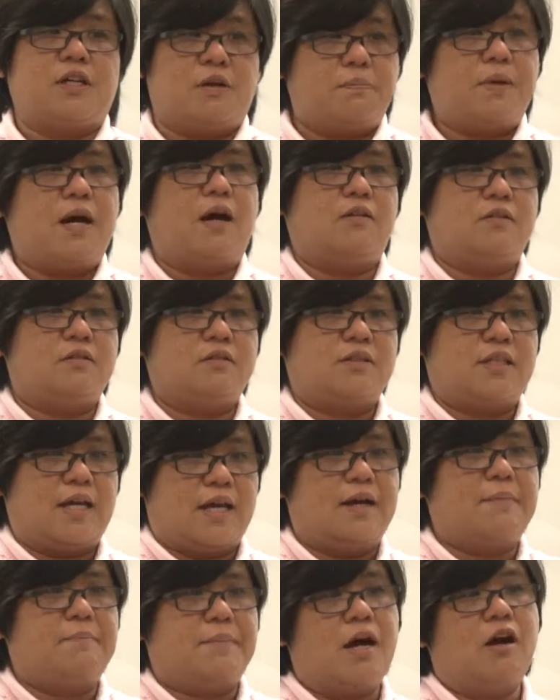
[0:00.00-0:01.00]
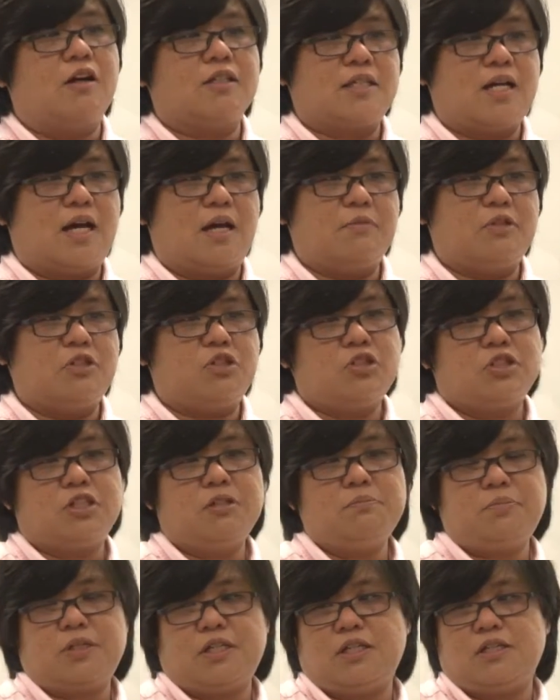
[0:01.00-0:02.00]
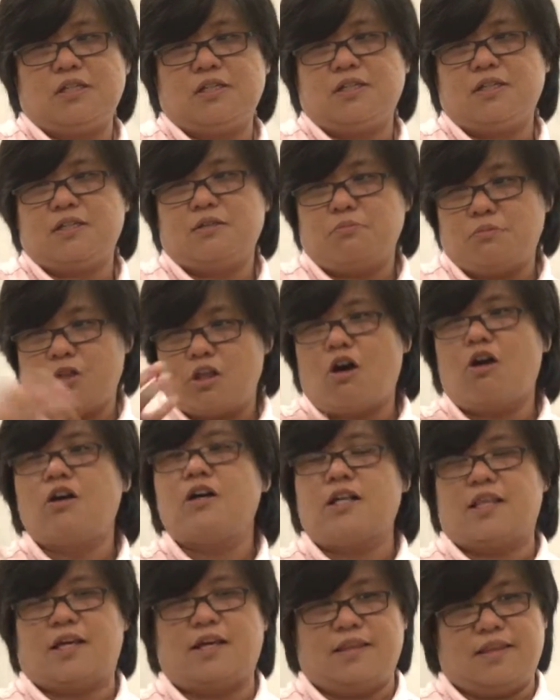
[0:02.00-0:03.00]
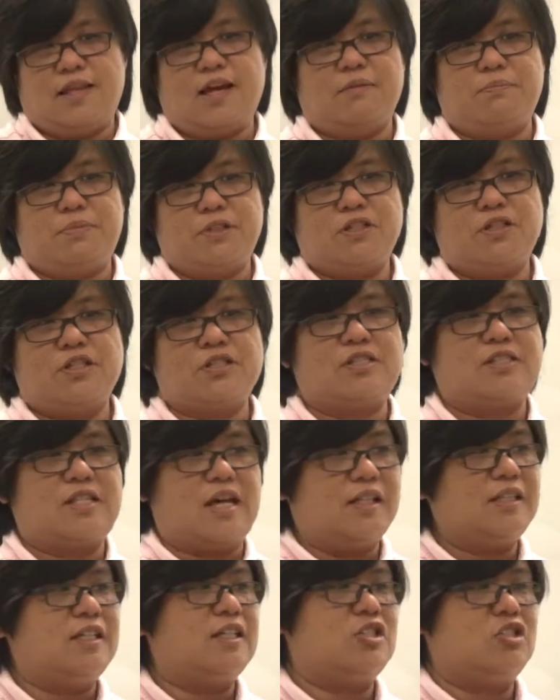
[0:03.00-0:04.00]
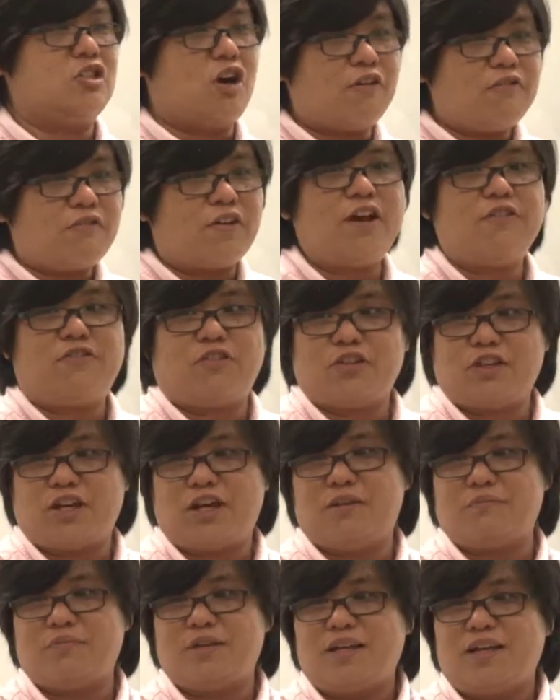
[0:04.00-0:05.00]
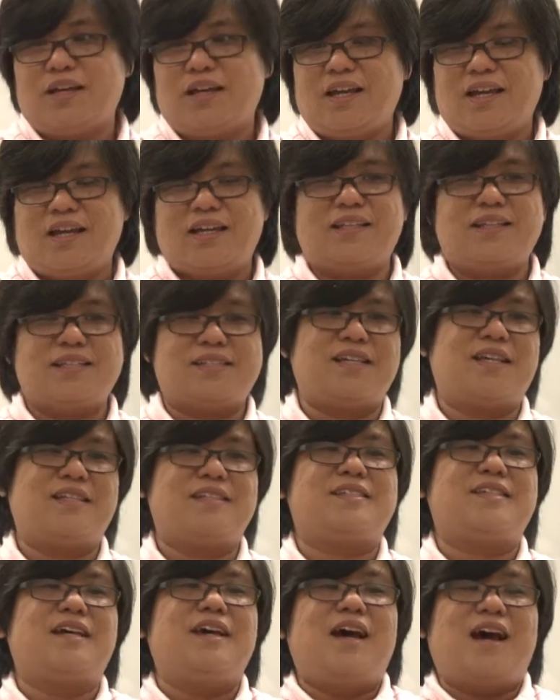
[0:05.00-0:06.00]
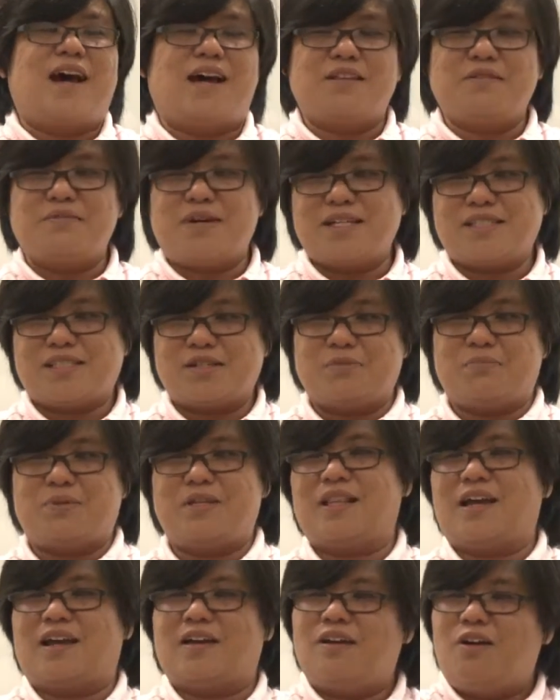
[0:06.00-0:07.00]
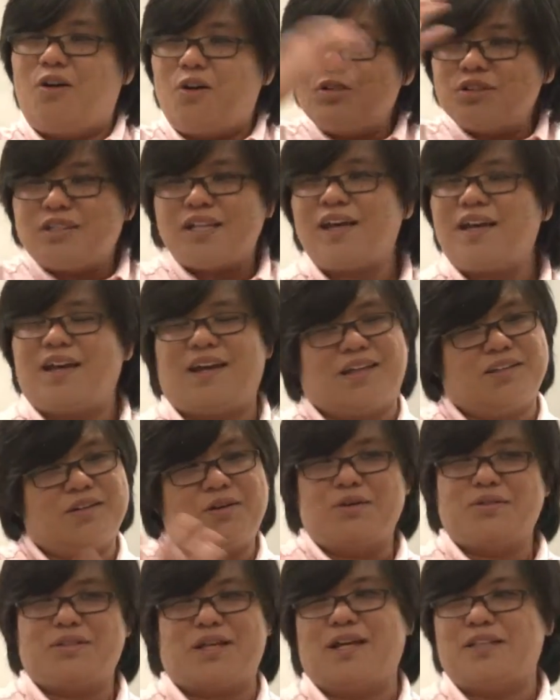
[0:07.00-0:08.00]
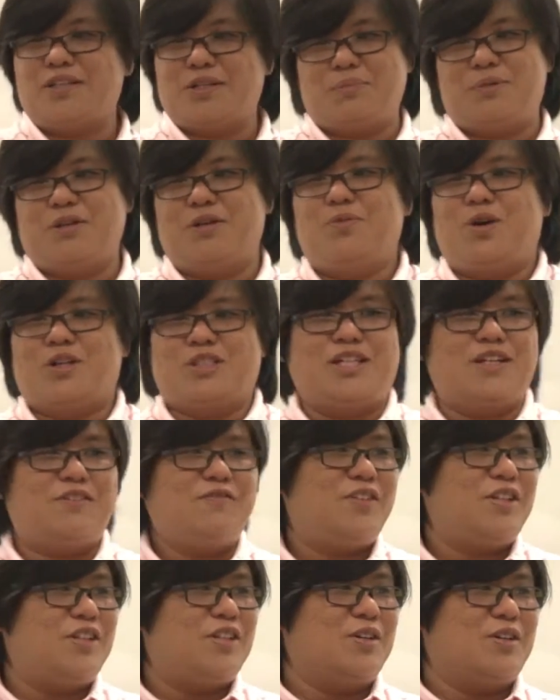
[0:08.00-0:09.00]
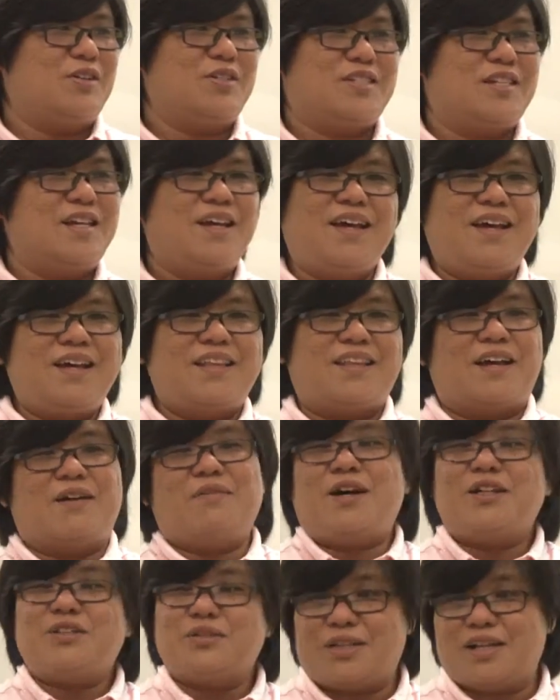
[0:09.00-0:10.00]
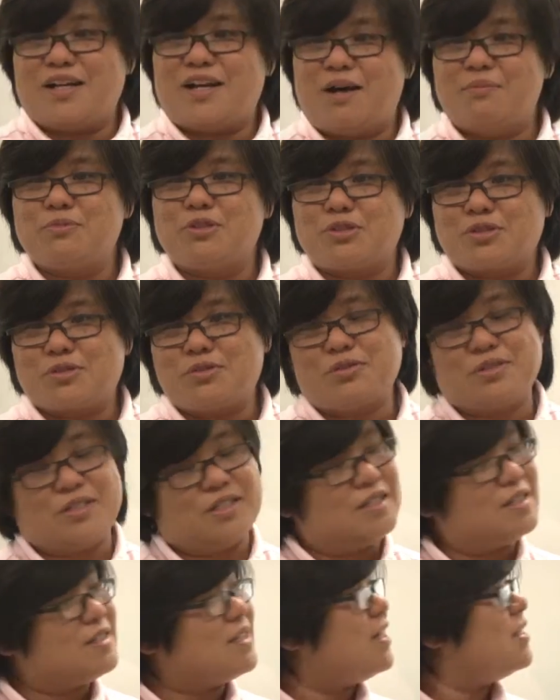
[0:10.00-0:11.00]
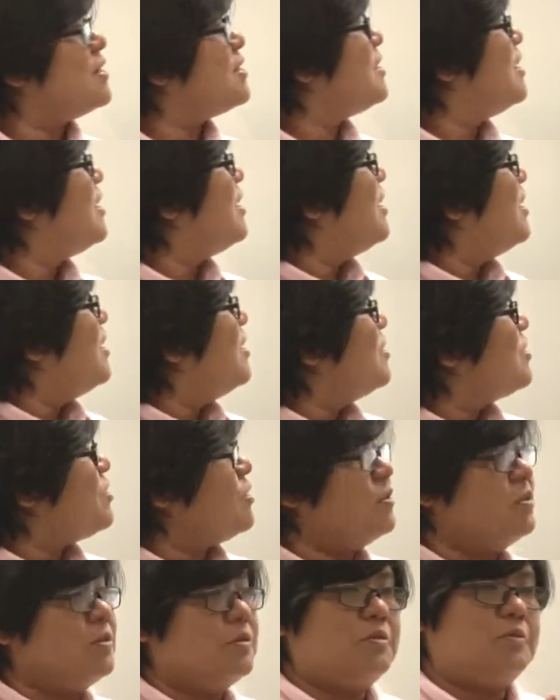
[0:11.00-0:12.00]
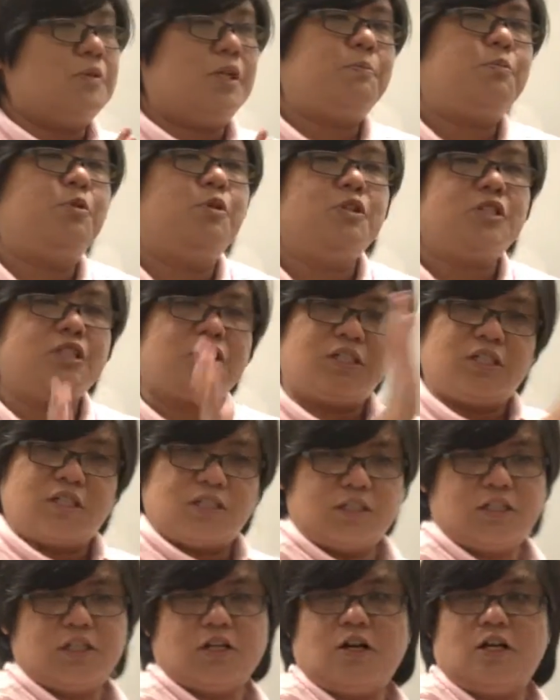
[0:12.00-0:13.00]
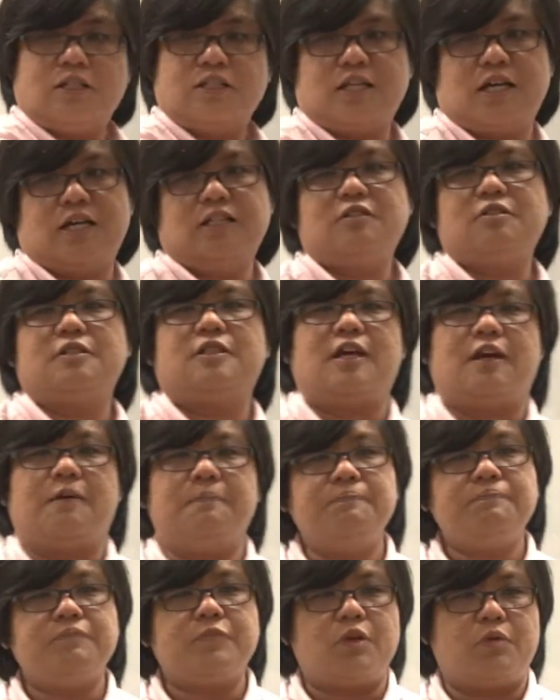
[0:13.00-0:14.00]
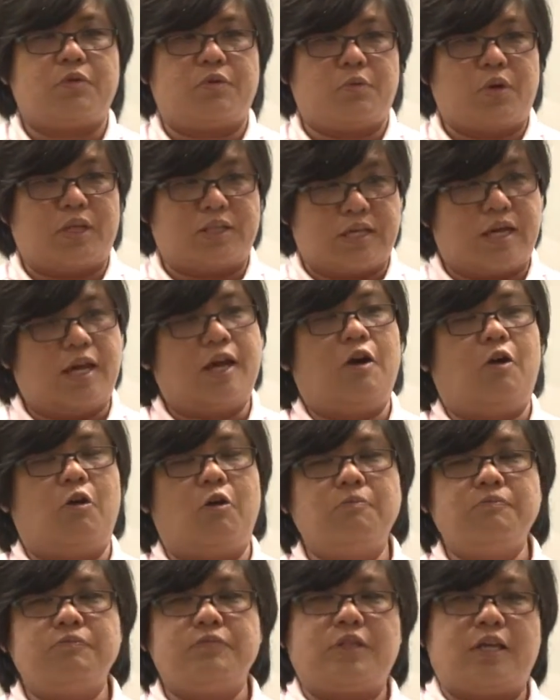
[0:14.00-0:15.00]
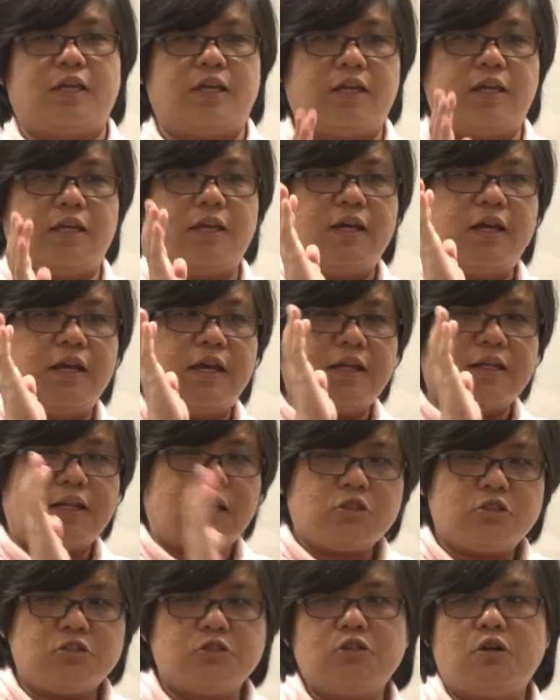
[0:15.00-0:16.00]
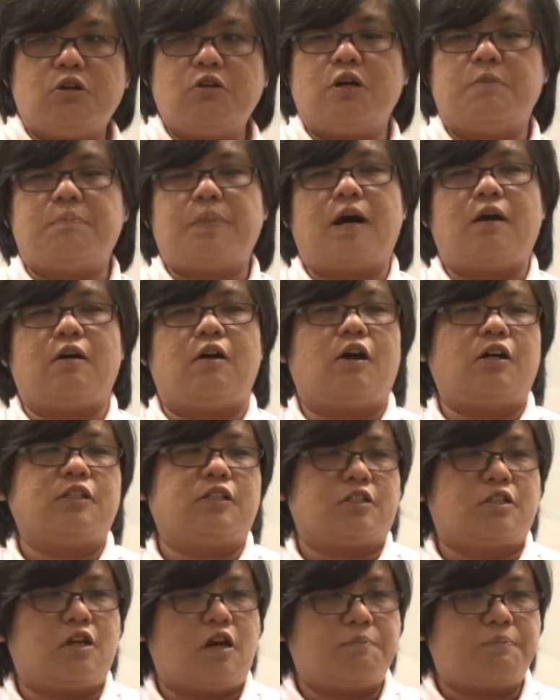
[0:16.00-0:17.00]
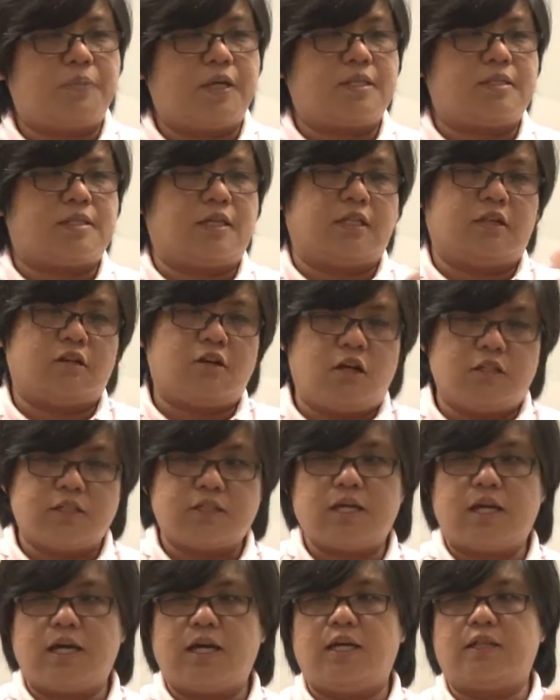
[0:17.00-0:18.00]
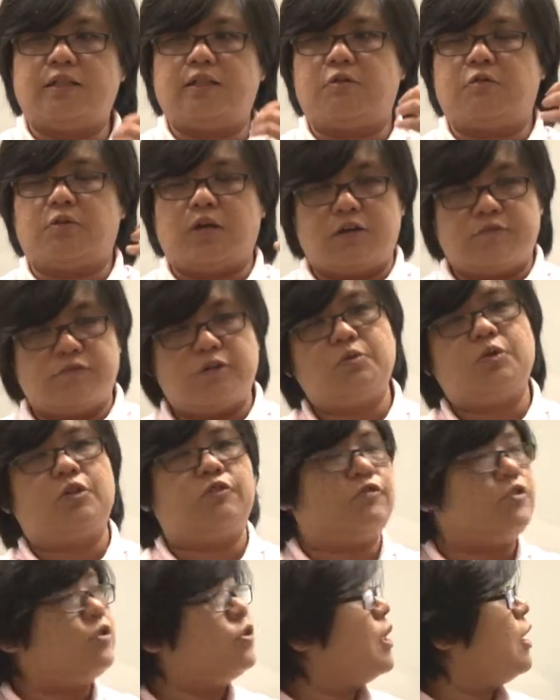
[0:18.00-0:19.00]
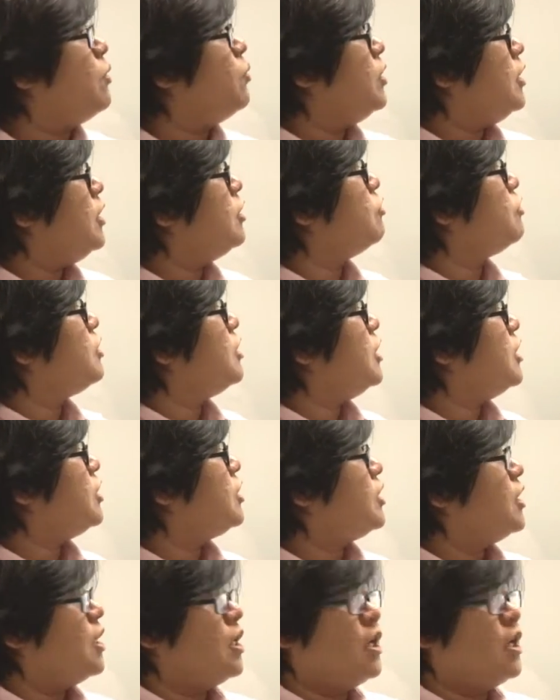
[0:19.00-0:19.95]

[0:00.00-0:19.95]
about that amount of time. It shouldn't be longer than that because then it's not fair for them. In a sense, otherwise they'll be like whole day and whole night they'll be watching videos. Then why do they come to school in a sense? So we push the content to them when they're at home. They get to know about all the topics and the content and whatever we feel that we need to teach